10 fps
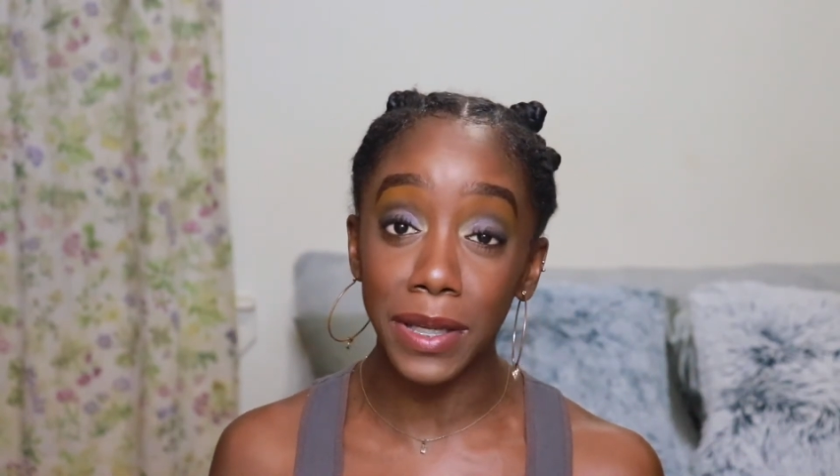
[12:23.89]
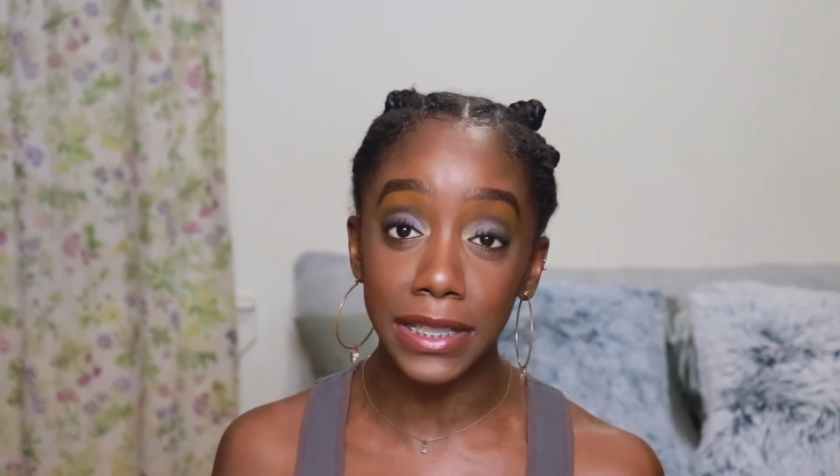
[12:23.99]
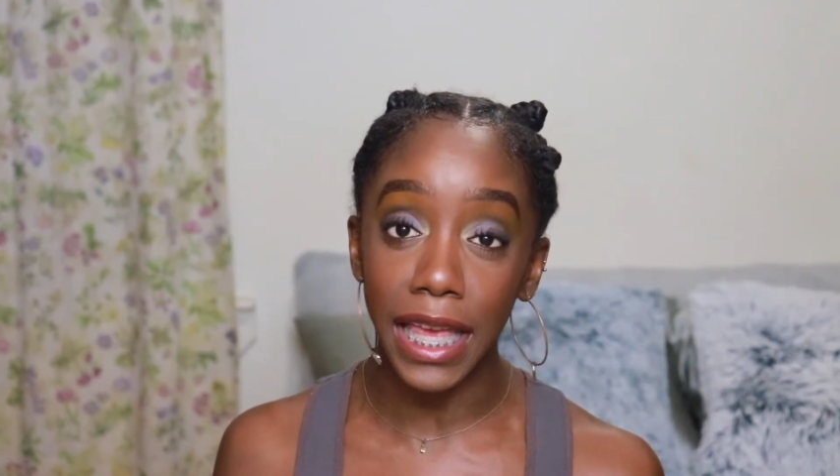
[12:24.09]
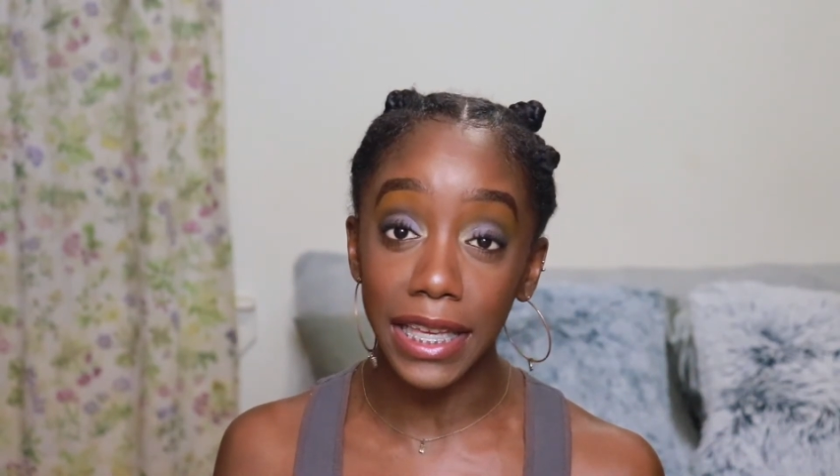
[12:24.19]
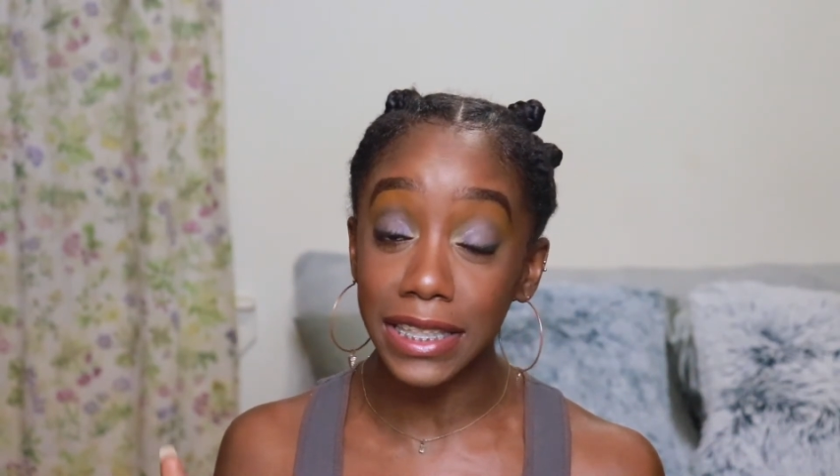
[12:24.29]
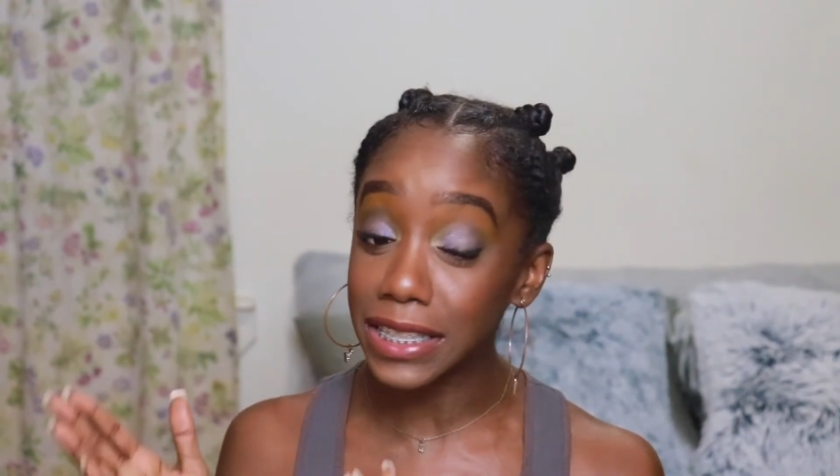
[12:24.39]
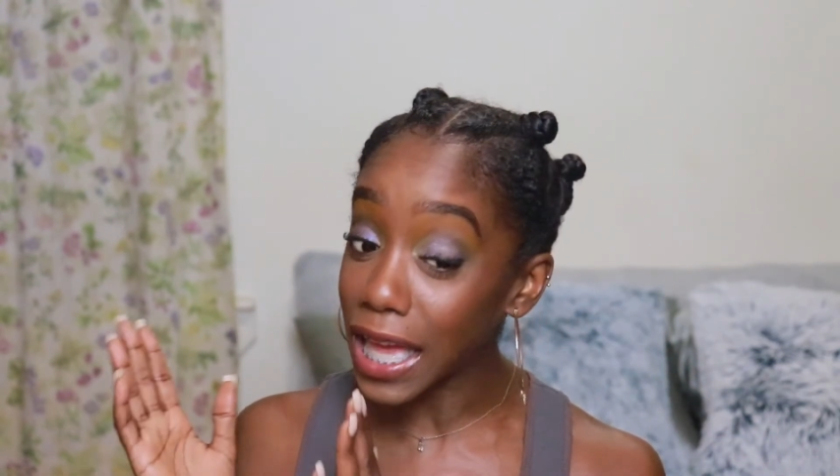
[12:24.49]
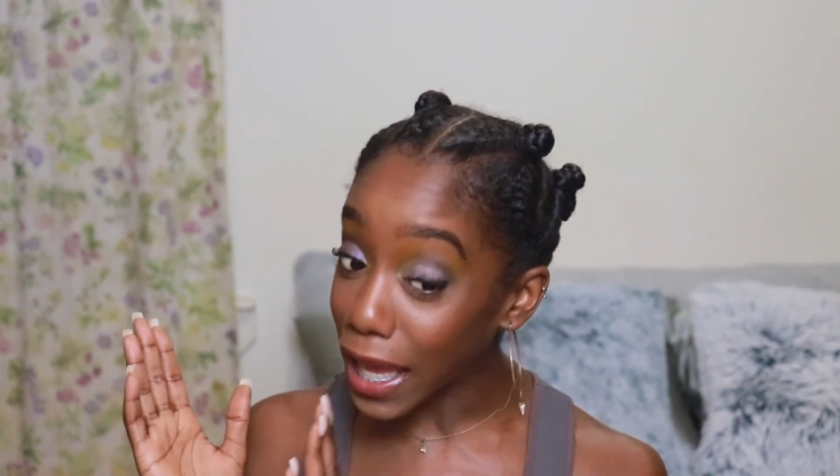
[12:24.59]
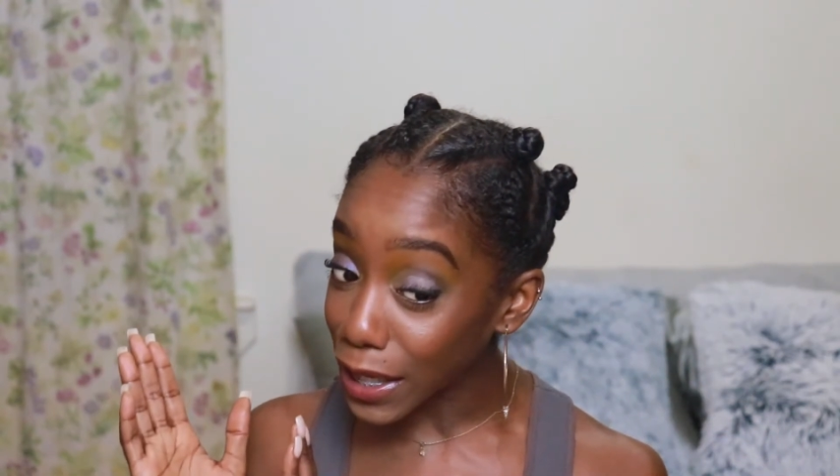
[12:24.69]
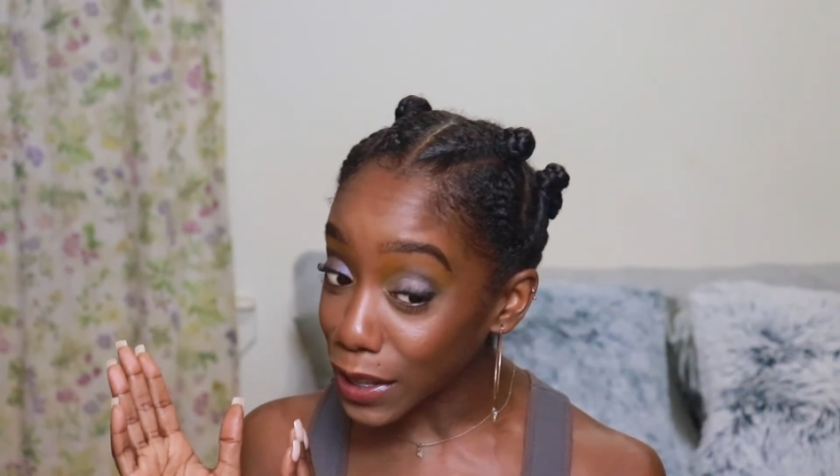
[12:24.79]
exact
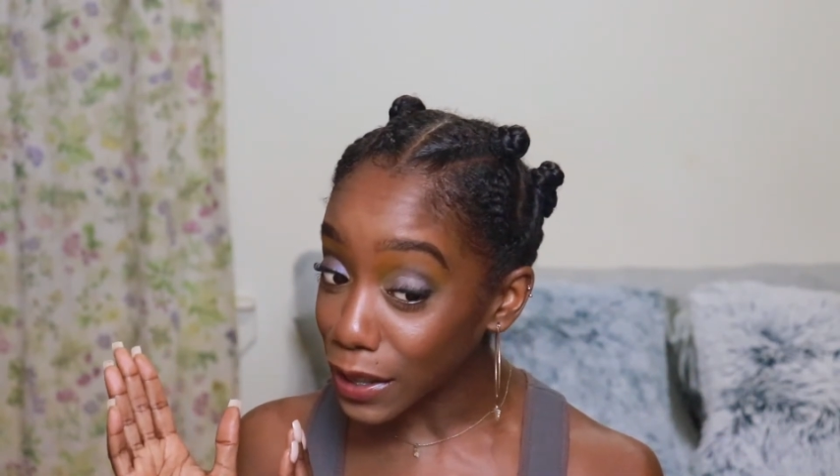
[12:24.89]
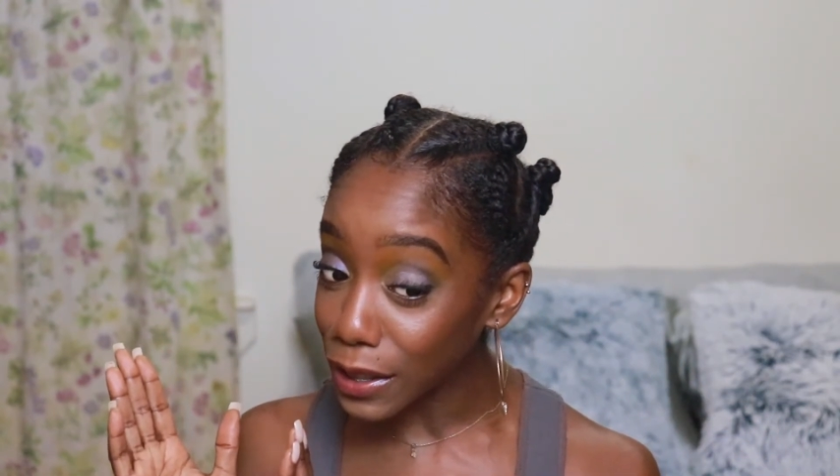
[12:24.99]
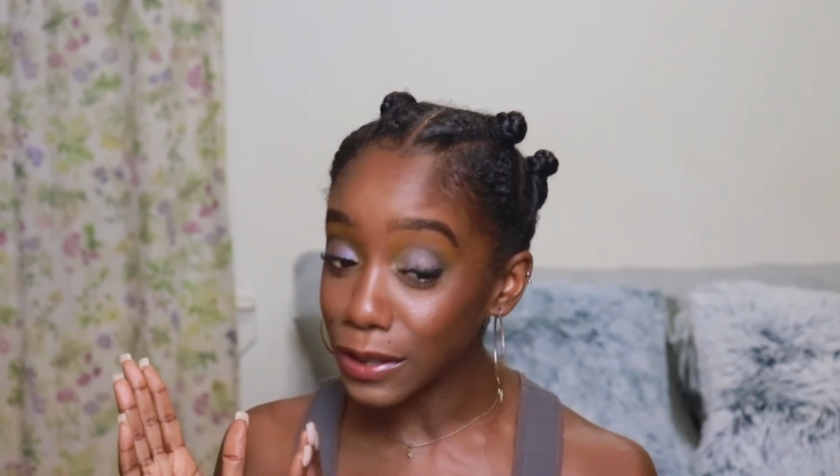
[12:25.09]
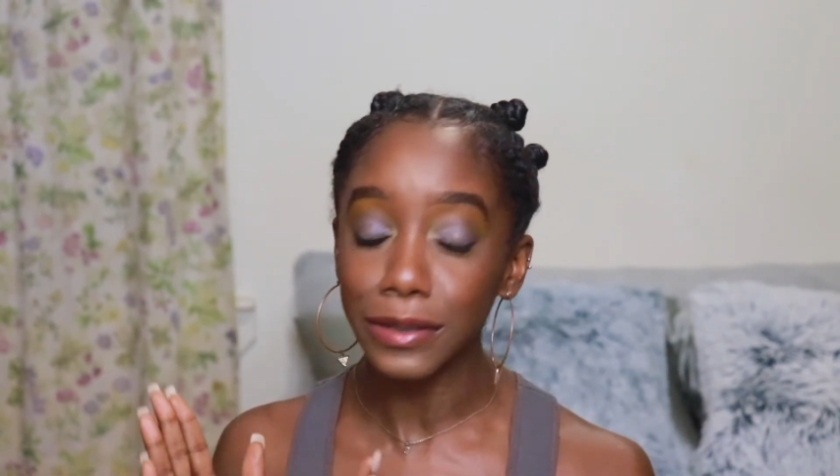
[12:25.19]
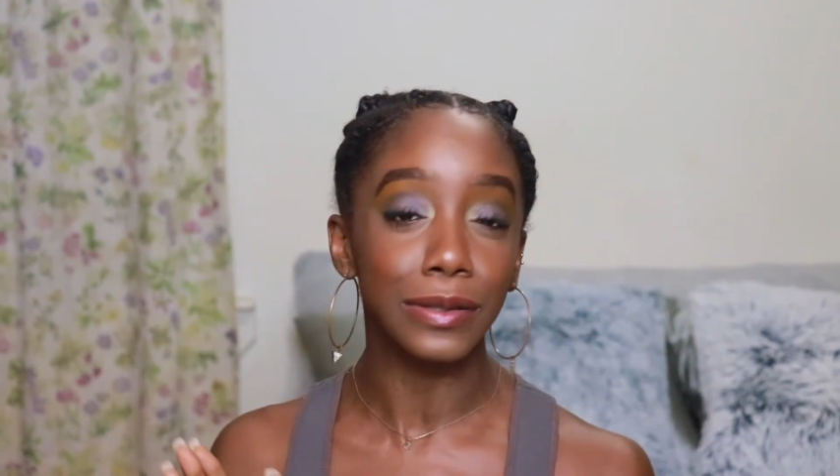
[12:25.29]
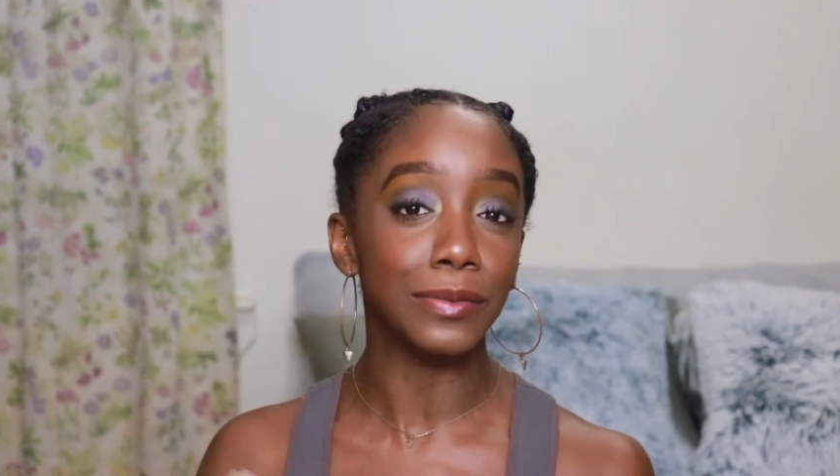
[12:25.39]
style.